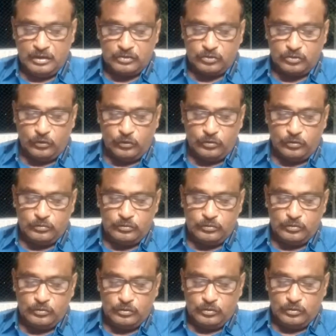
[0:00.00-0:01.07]
So,
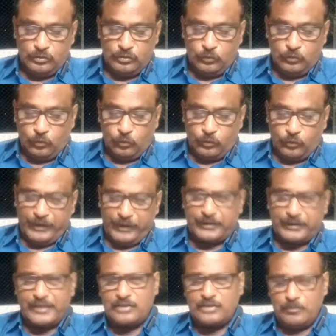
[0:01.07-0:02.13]
in
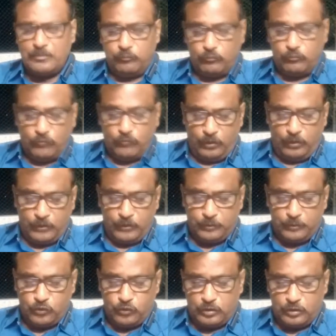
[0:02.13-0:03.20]
case
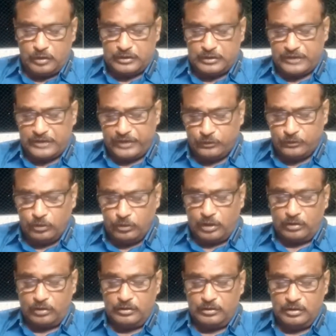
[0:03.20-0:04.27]
of this Hindu
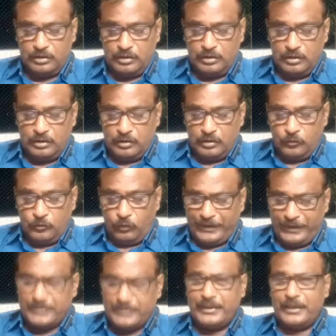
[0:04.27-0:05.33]
law,
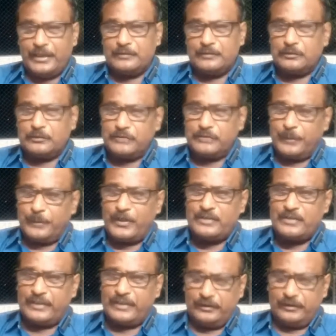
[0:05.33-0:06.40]
what is the
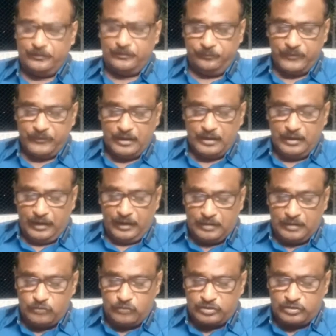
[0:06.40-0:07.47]
difference then?
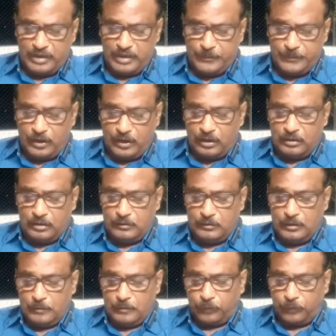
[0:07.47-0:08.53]
In Muslim
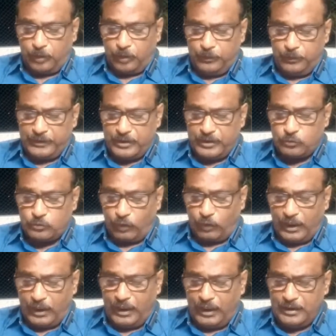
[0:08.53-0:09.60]
law, property is
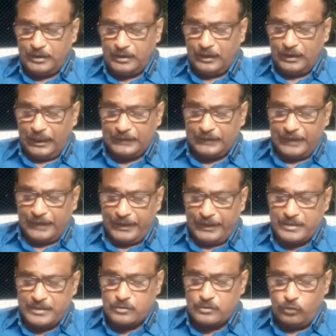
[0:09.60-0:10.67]
one and there
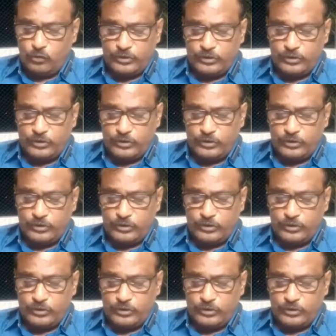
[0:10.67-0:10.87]
is no